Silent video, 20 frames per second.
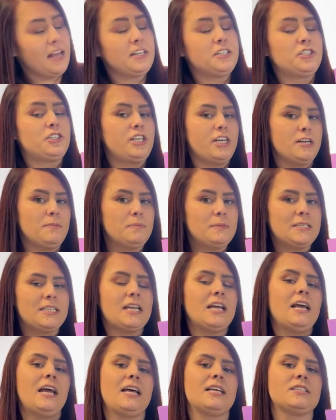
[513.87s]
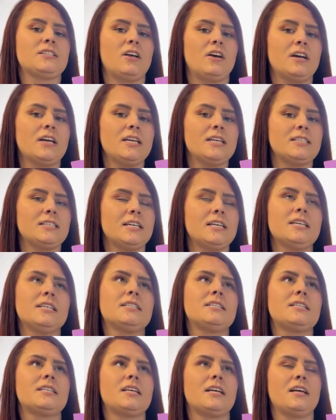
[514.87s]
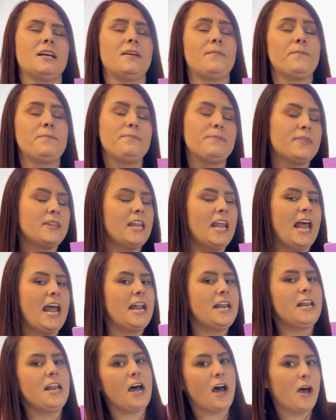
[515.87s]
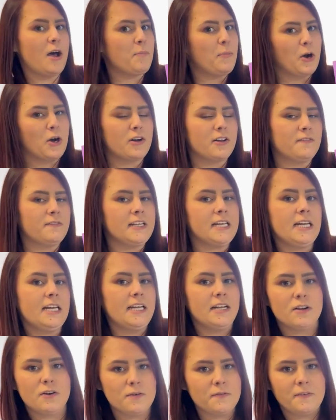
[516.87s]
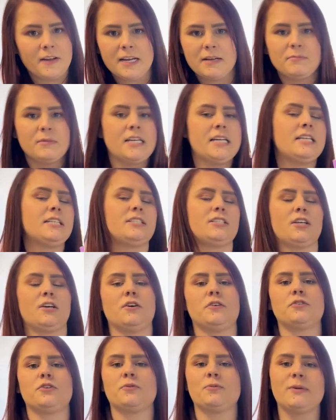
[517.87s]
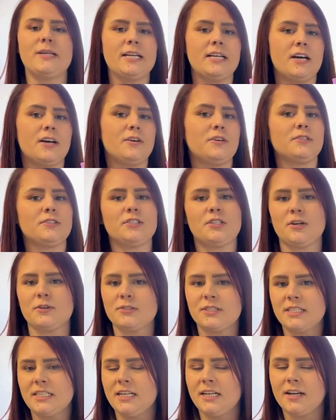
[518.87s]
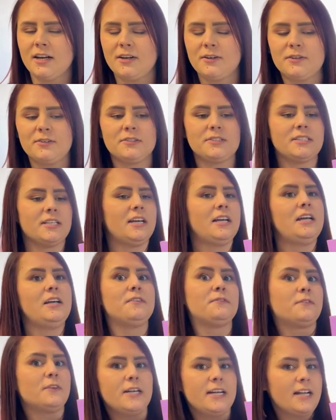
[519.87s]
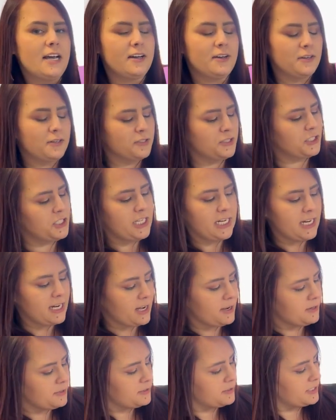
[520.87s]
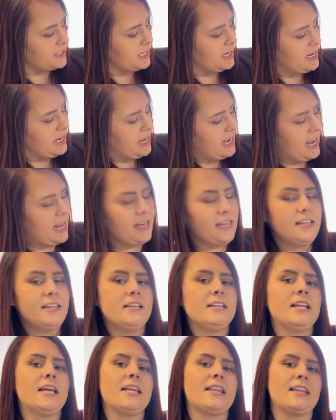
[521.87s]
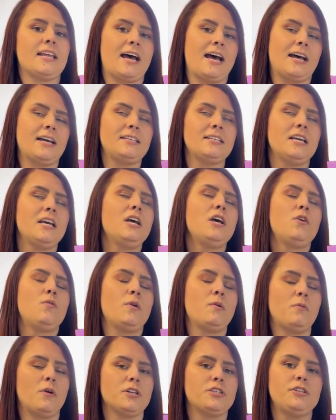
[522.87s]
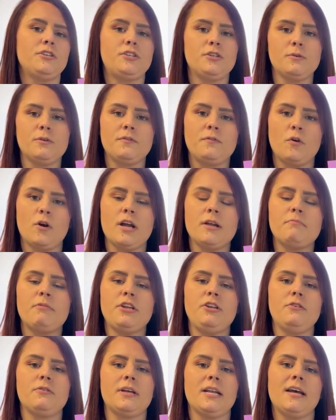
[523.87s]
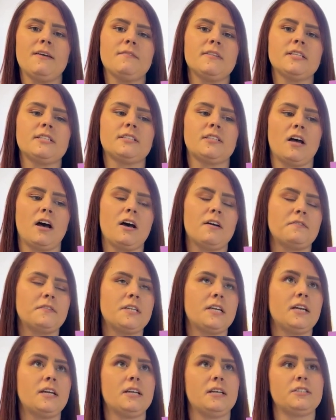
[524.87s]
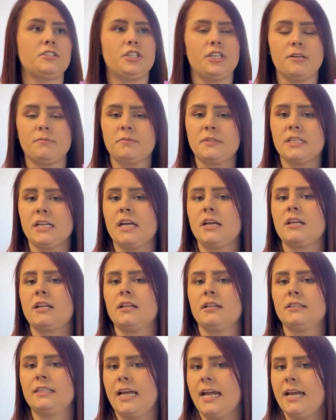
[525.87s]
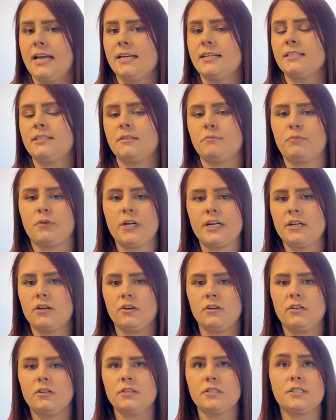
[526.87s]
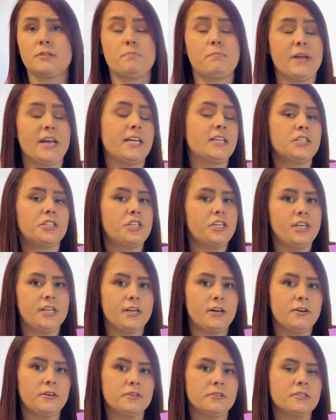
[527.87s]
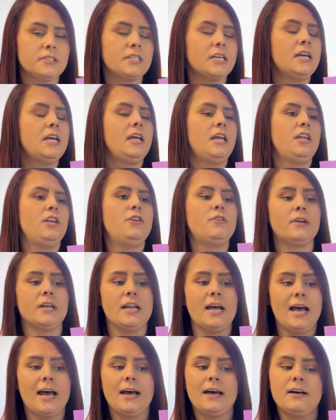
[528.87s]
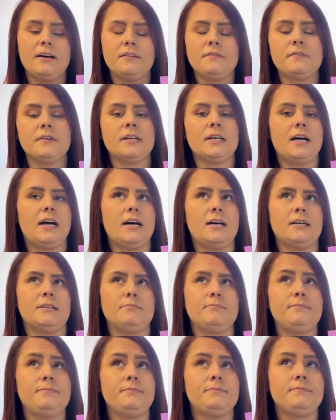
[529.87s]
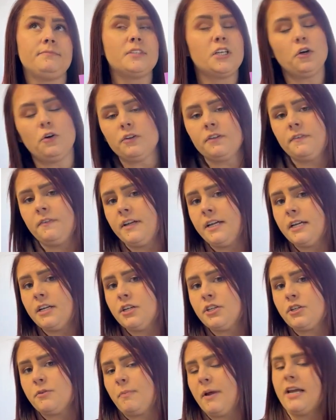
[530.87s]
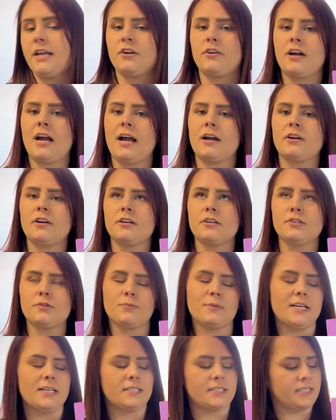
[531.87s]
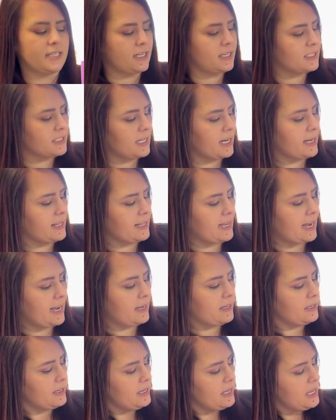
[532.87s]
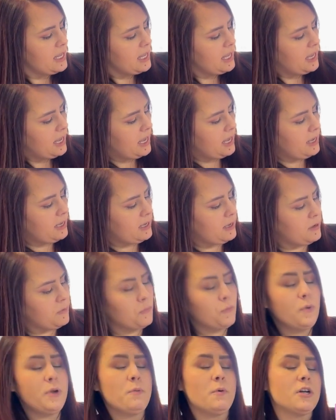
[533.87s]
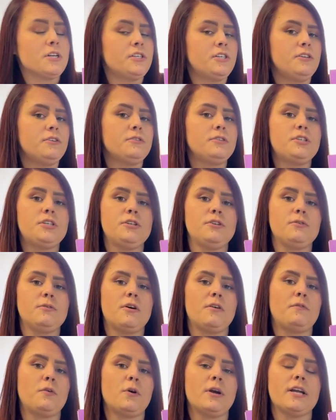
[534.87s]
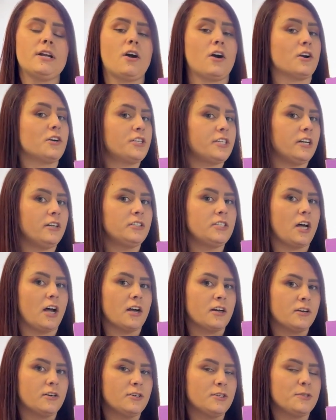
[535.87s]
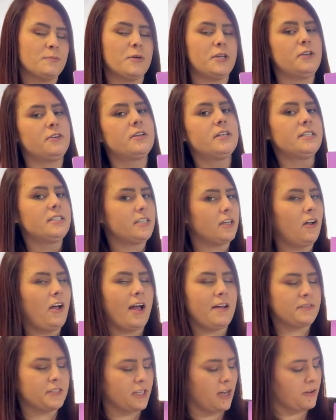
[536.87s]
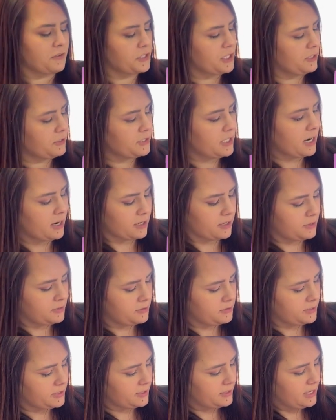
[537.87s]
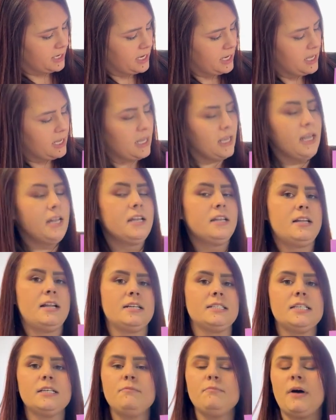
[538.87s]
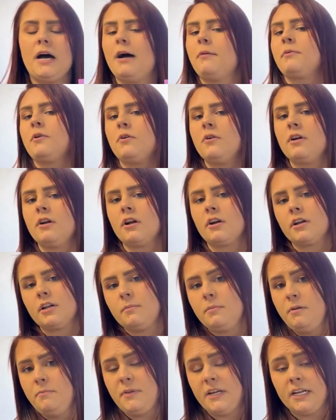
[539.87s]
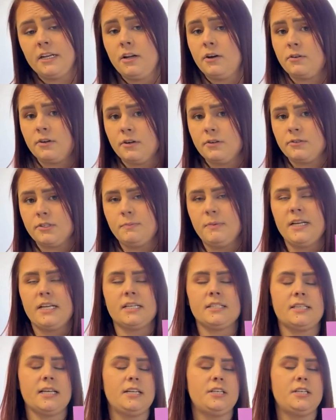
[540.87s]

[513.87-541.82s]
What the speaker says: Chips, as long as it's not part of the Edo family, so Doritos, Tostitos, Fritos, Cheetos, anything like that, we want you to avoid. But you can have the soft chips like Lay's, Pringles, baked Cheetos. You can have Goldfish, baked crackers, Ritz, things like that. We want you to avoid hard shell tacos, but you can still have soft shell tacos. Nuts and popcorn are going to be big no-nos because they